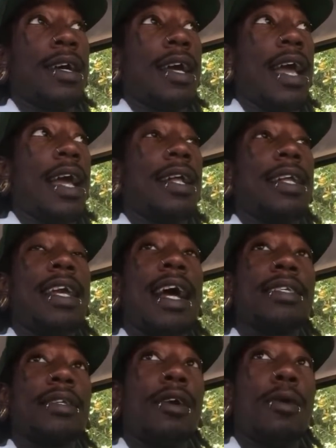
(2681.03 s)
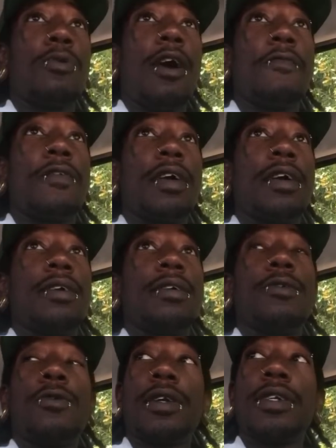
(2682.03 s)
And he has a nonprofit
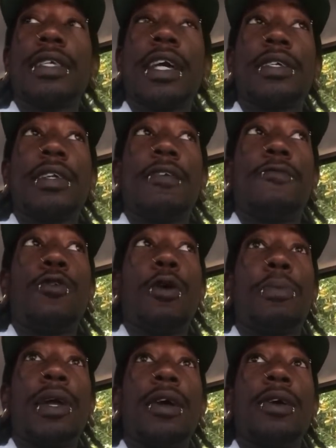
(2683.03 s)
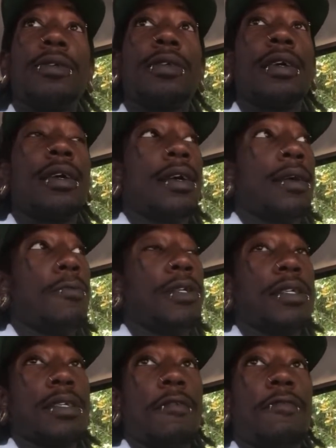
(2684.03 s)
organization in Fort Pierce, which
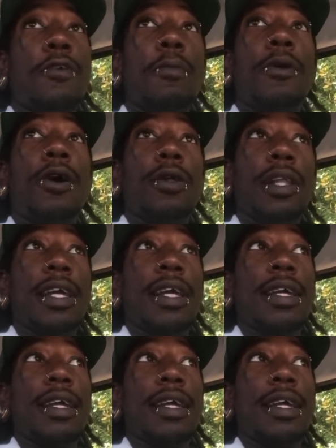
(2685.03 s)
is a football league.